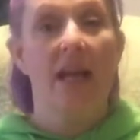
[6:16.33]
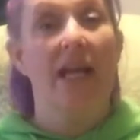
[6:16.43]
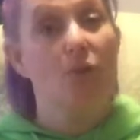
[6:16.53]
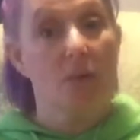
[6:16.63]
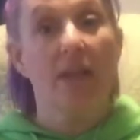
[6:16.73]

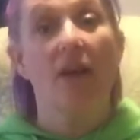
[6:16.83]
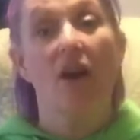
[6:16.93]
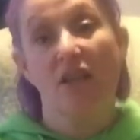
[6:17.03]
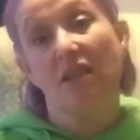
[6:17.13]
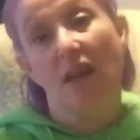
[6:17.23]
it's really
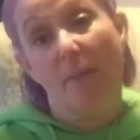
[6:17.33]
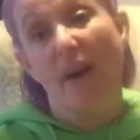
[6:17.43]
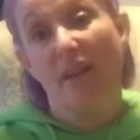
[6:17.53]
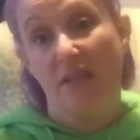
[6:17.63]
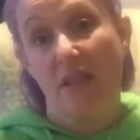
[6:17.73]
hard to see a
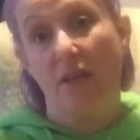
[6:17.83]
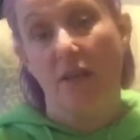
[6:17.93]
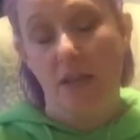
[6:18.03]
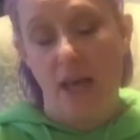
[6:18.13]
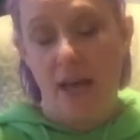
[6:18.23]
posterior
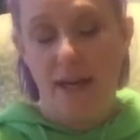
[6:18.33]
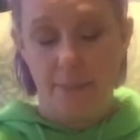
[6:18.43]
tie.